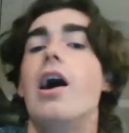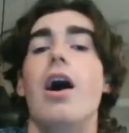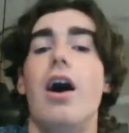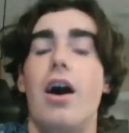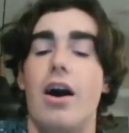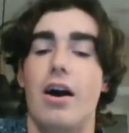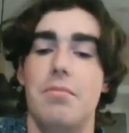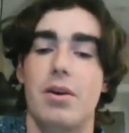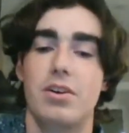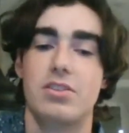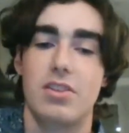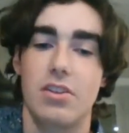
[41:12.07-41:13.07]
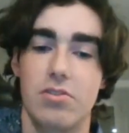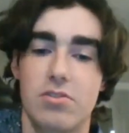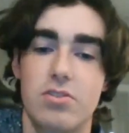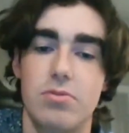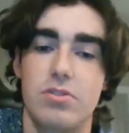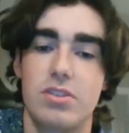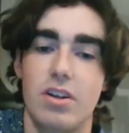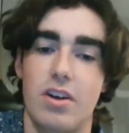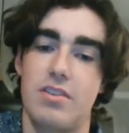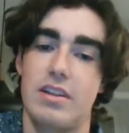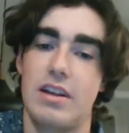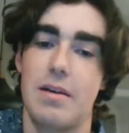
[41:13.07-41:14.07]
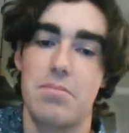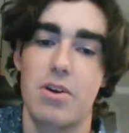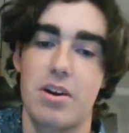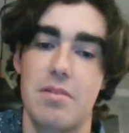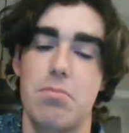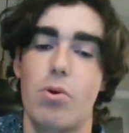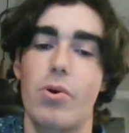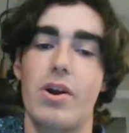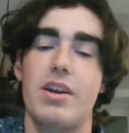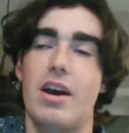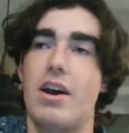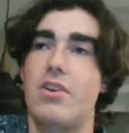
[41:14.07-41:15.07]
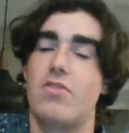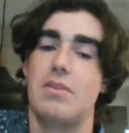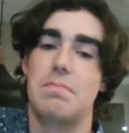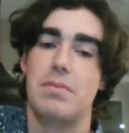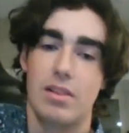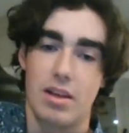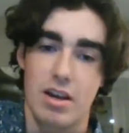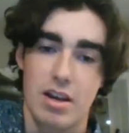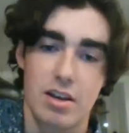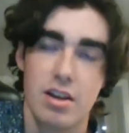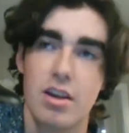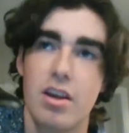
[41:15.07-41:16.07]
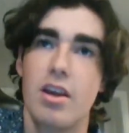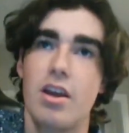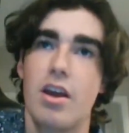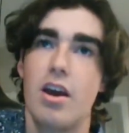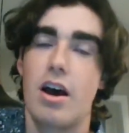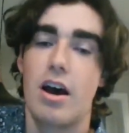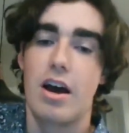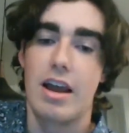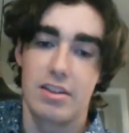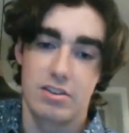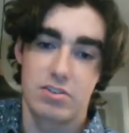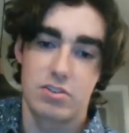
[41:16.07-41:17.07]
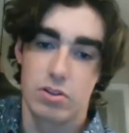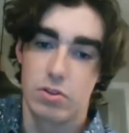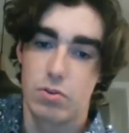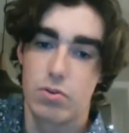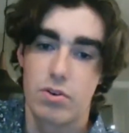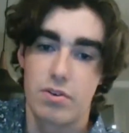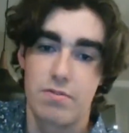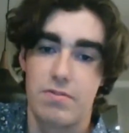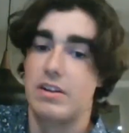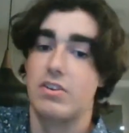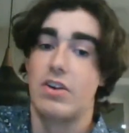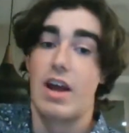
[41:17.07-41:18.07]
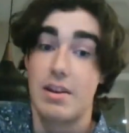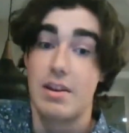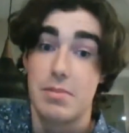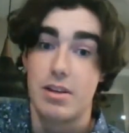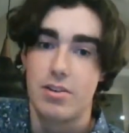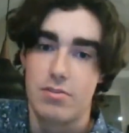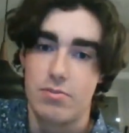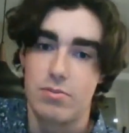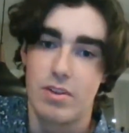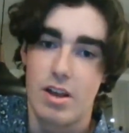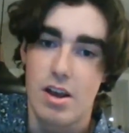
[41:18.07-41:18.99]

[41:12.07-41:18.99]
Amongst those two studs, they got Braden Point, Andre Palat, Alex Killorn, Victor Hedman, who's